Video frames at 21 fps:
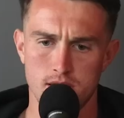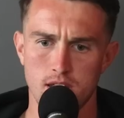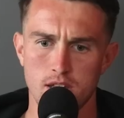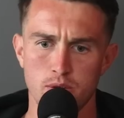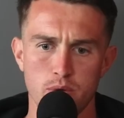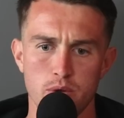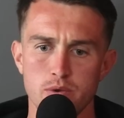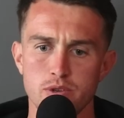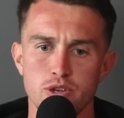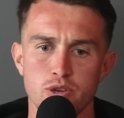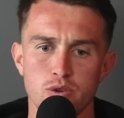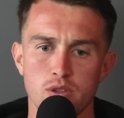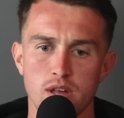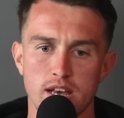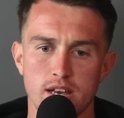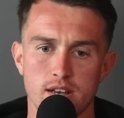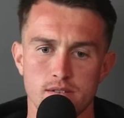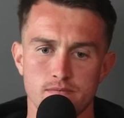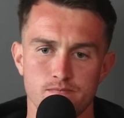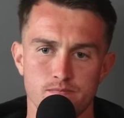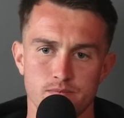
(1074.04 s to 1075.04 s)
like we would do
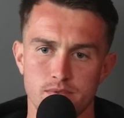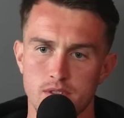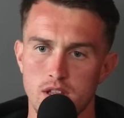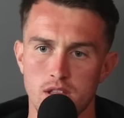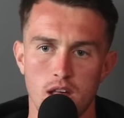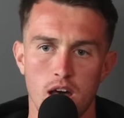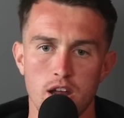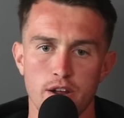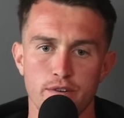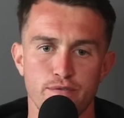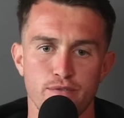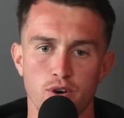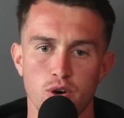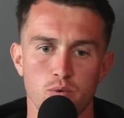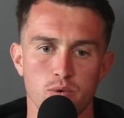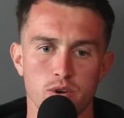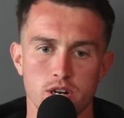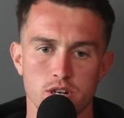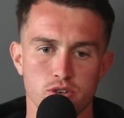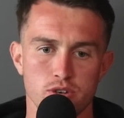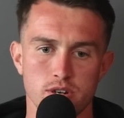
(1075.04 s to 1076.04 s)
like lot of
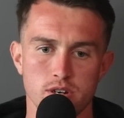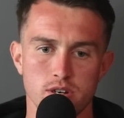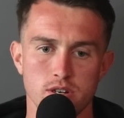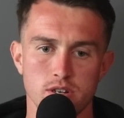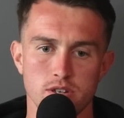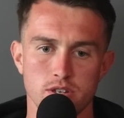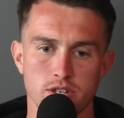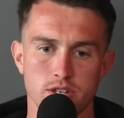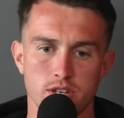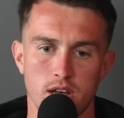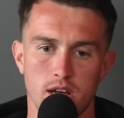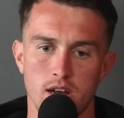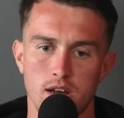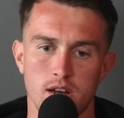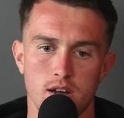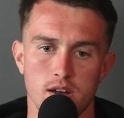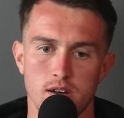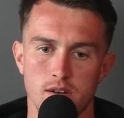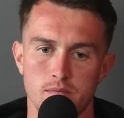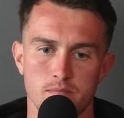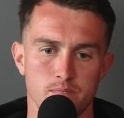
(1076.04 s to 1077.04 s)
footwork drills,
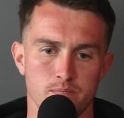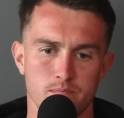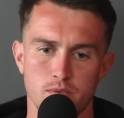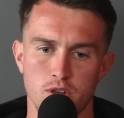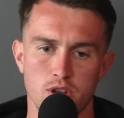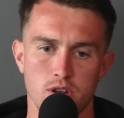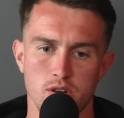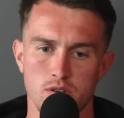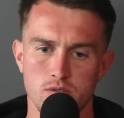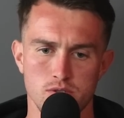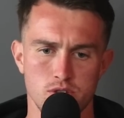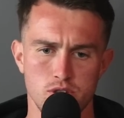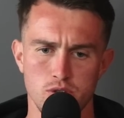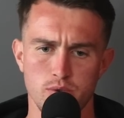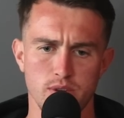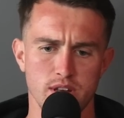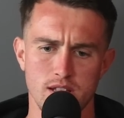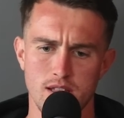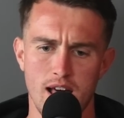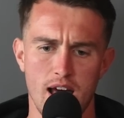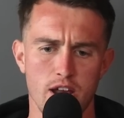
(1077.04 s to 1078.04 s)
um, you know,
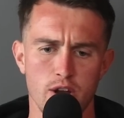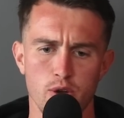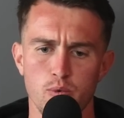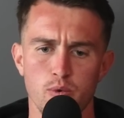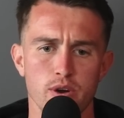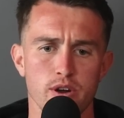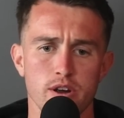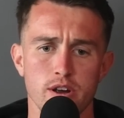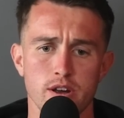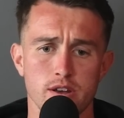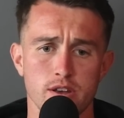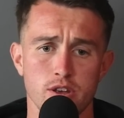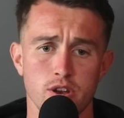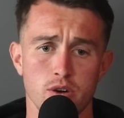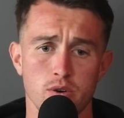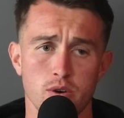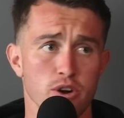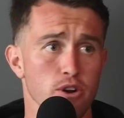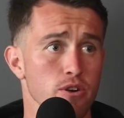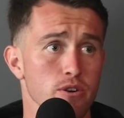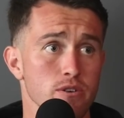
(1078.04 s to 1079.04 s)
doing ladder work, you
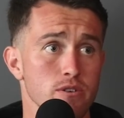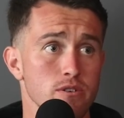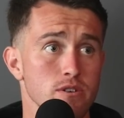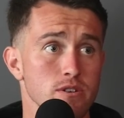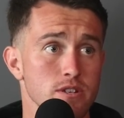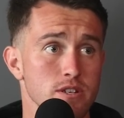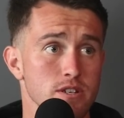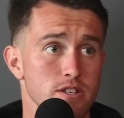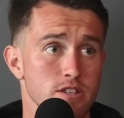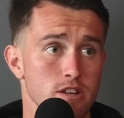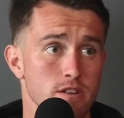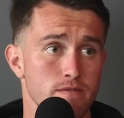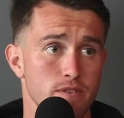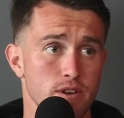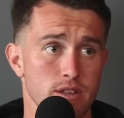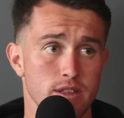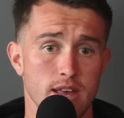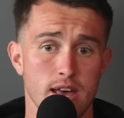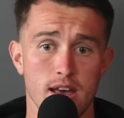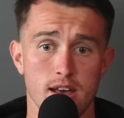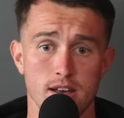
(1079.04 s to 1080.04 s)
know, hurdles and stuff
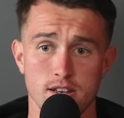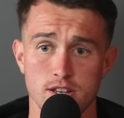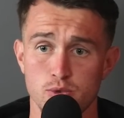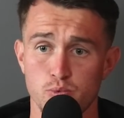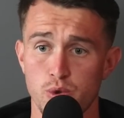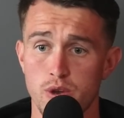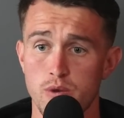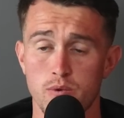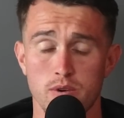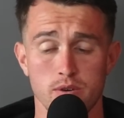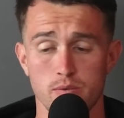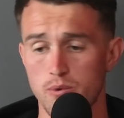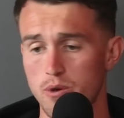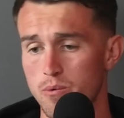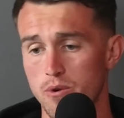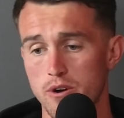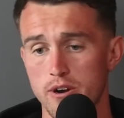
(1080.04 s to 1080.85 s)
like that. because mm -hmm. we mm-hmm. were, we